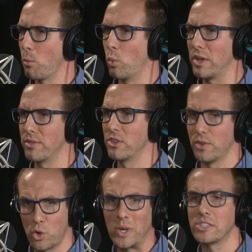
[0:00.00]

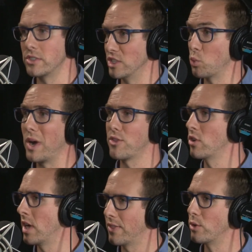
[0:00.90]
the question is
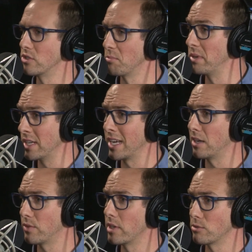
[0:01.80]
whether or not there is a being
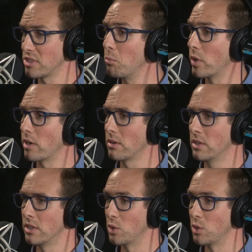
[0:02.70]
out there somewhere,